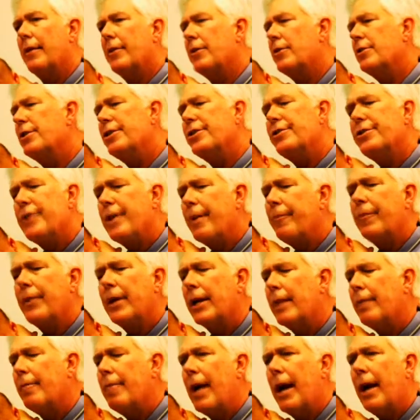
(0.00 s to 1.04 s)
there's just
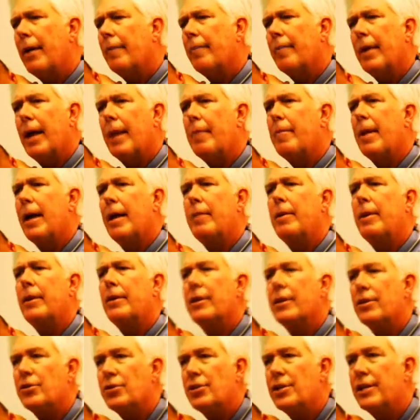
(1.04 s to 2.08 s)
something about my
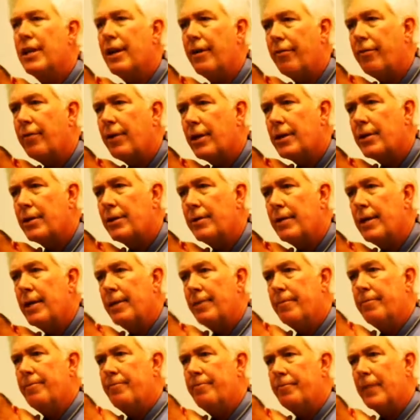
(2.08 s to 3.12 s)
baby that's different.
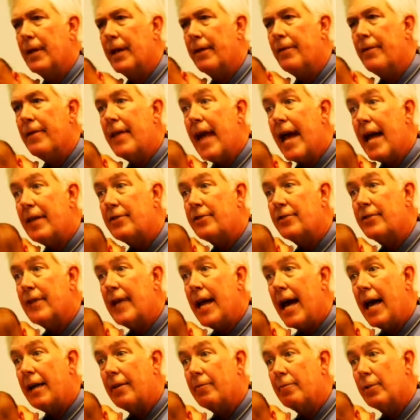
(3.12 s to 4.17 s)
And that's
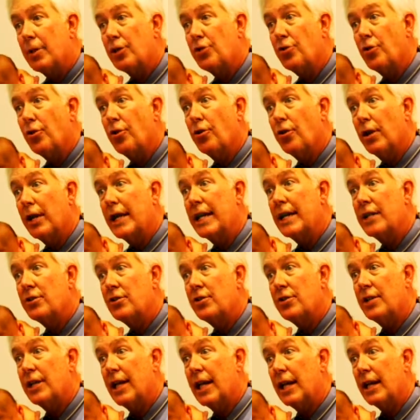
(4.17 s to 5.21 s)
that maternal
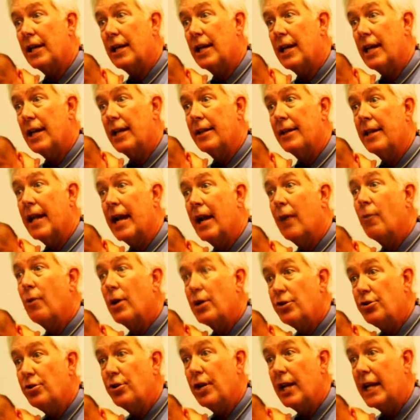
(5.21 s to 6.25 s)
instinct that I
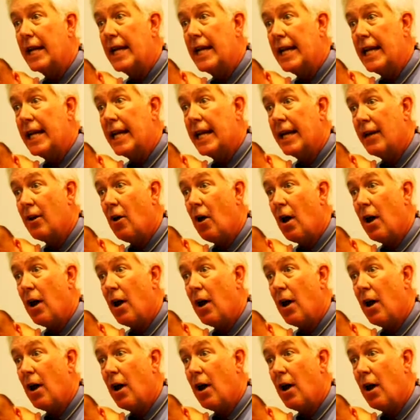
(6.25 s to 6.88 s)
want you to key in